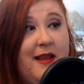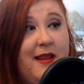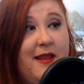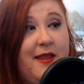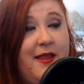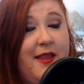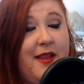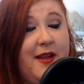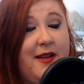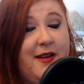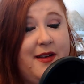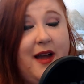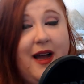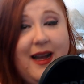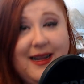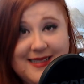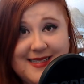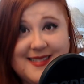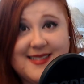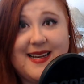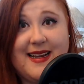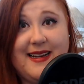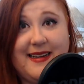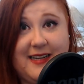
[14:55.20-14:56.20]
the
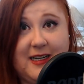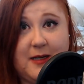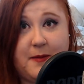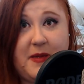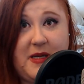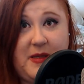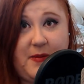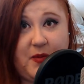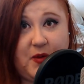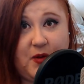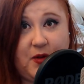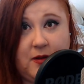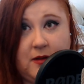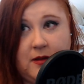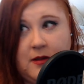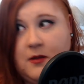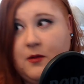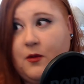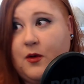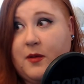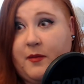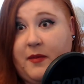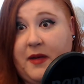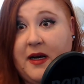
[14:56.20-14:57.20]
non-psychic people,
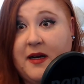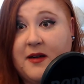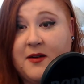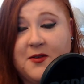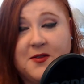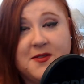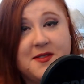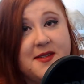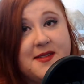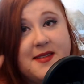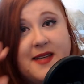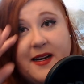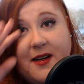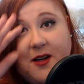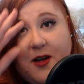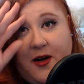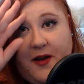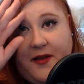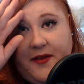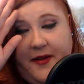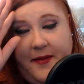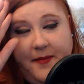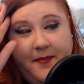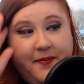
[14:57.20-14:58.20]
or muggles as I
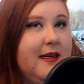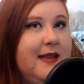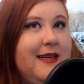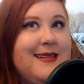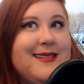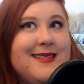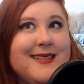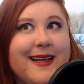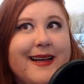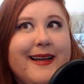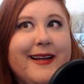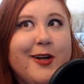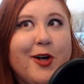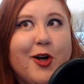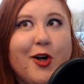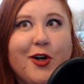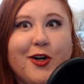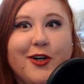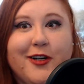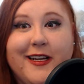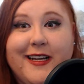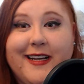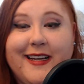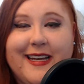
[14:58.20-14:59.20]
call them, it's like
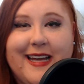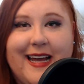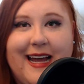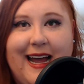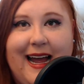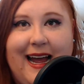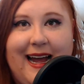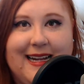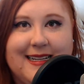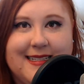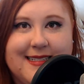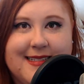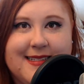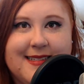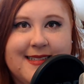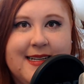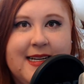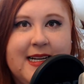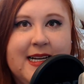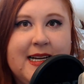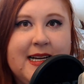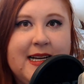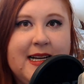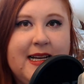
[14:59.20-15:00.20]
herding cats.
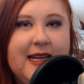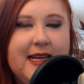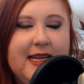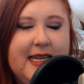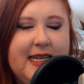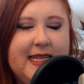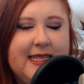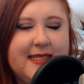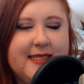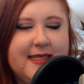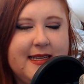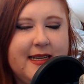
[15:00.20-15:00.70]
It's